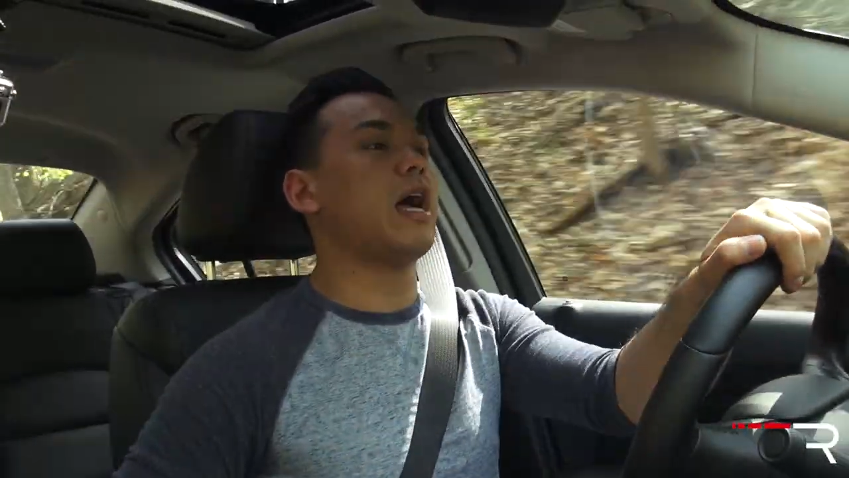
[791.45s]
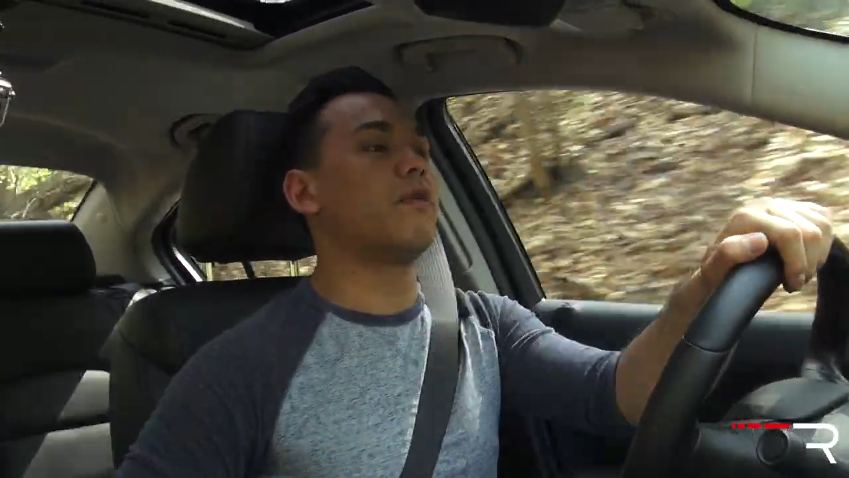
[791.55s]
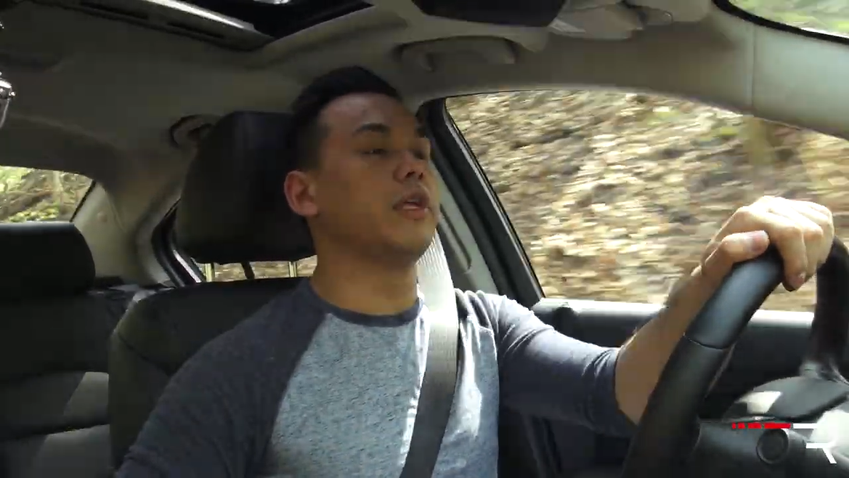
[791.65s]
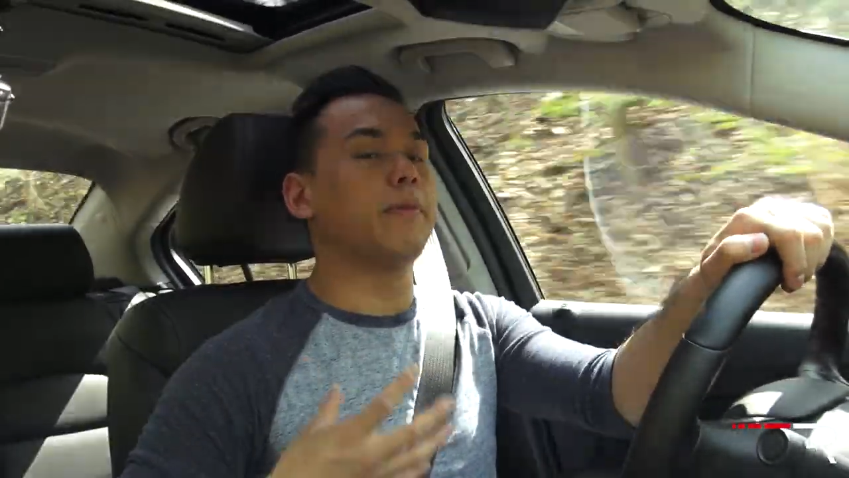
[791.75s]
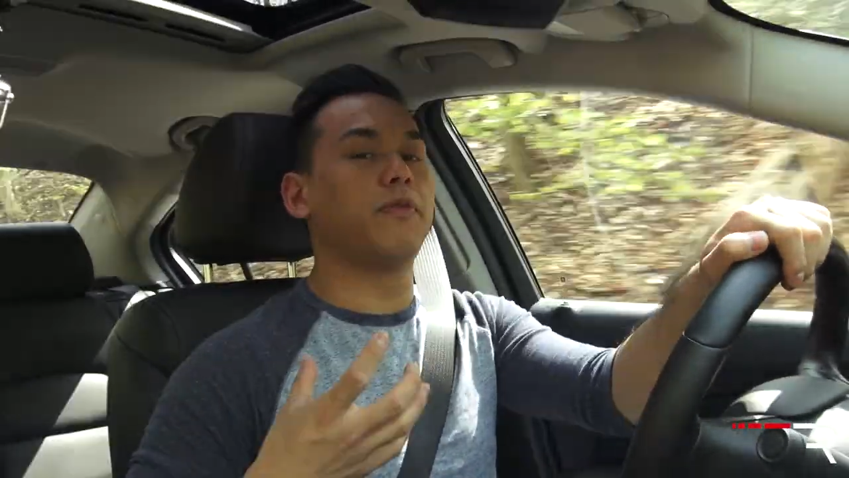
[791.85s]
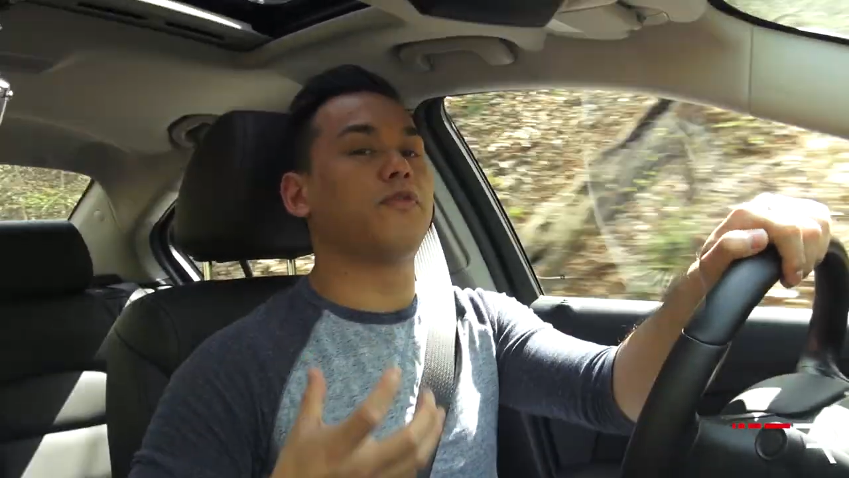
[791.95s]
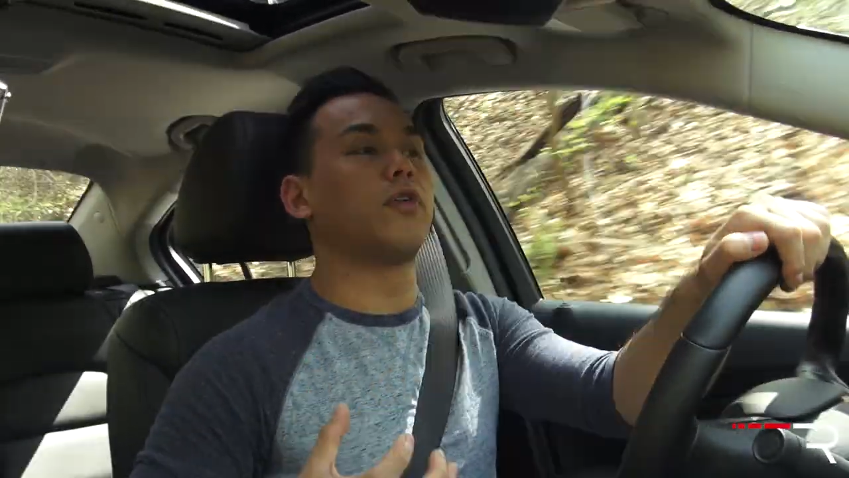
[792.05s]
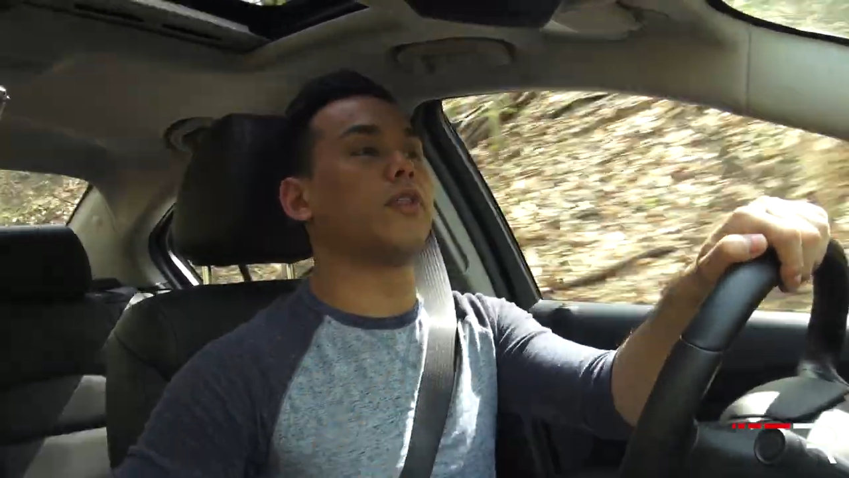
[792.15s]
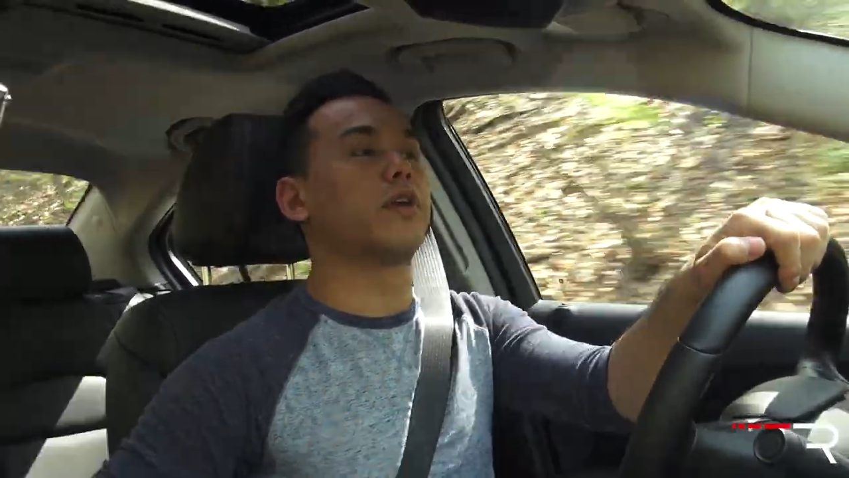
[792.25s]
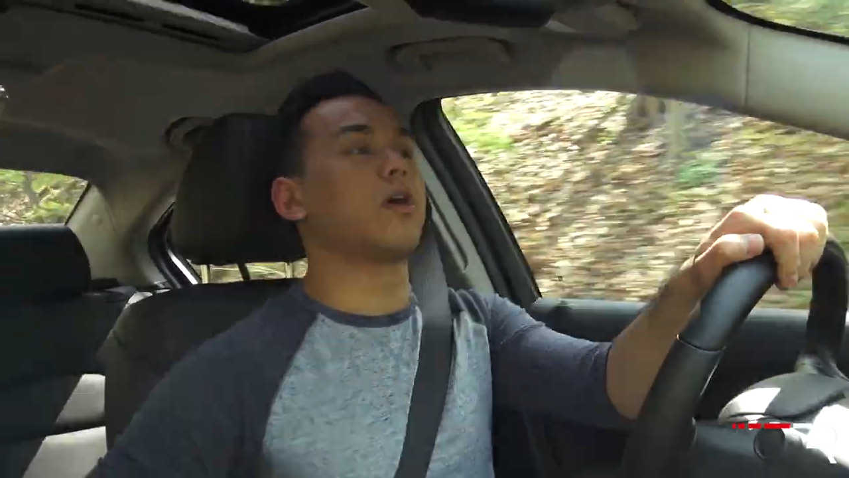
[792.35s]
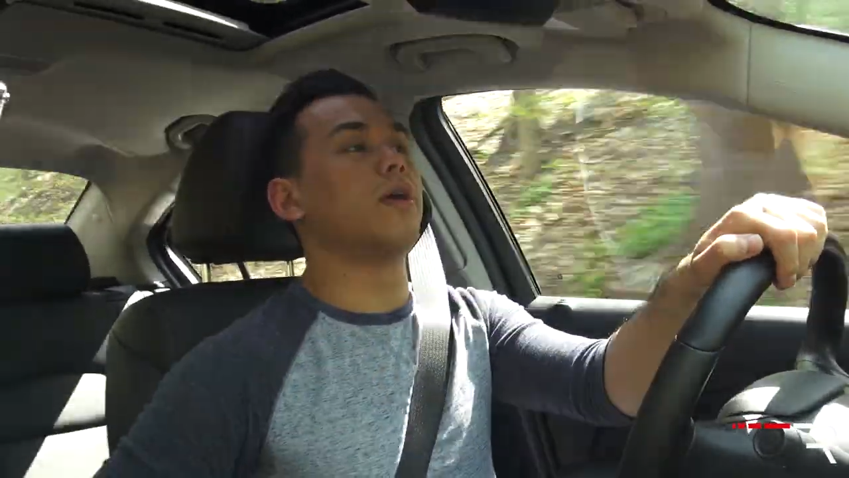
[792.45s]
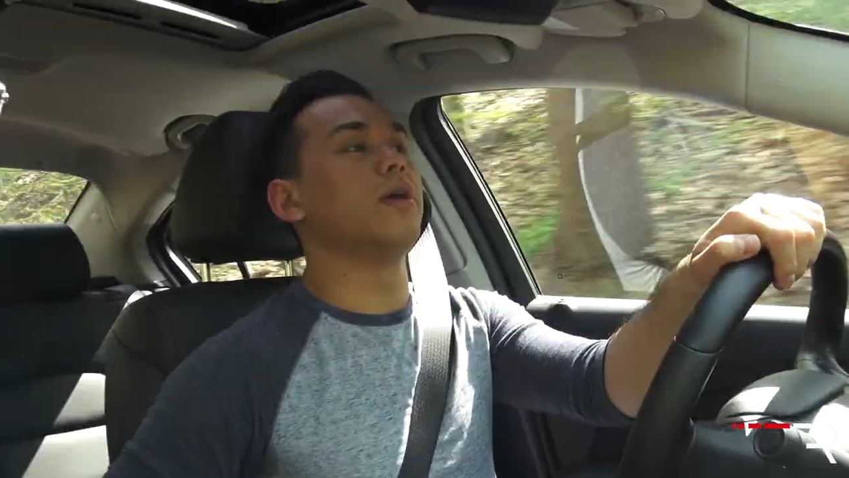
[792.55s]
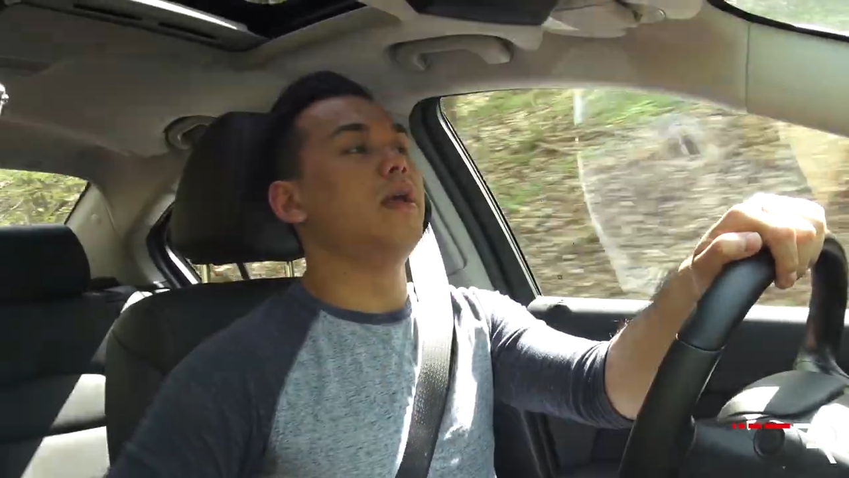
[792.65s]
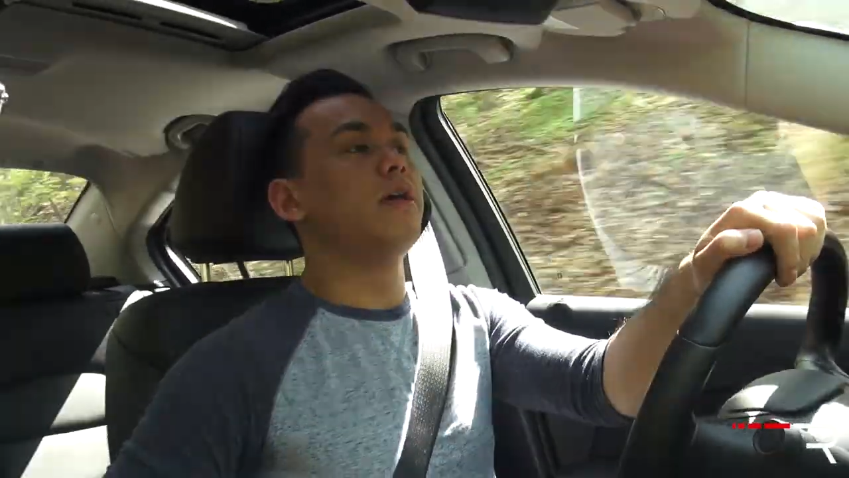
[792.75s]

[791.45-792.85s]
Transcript: I really prefer the car